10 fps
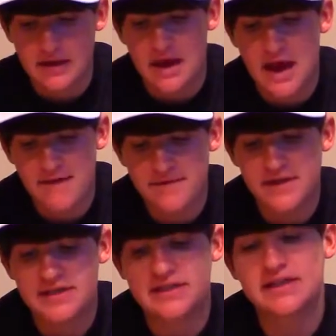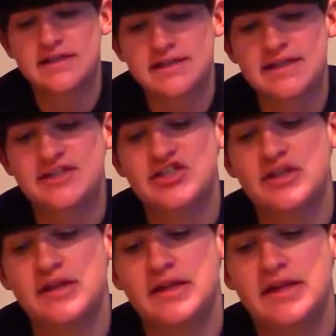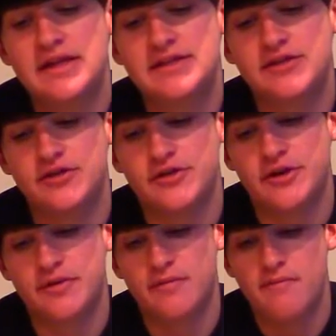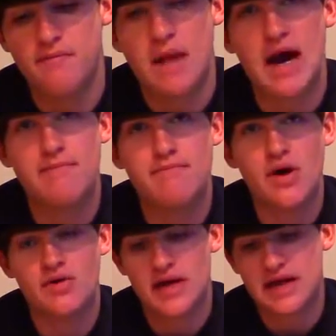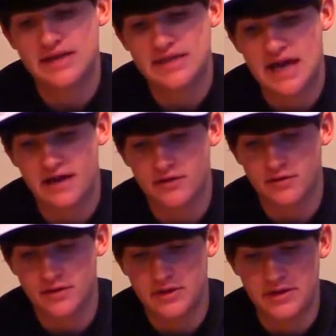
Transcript: have the 6-inch Lizard by Bonehead Tackle,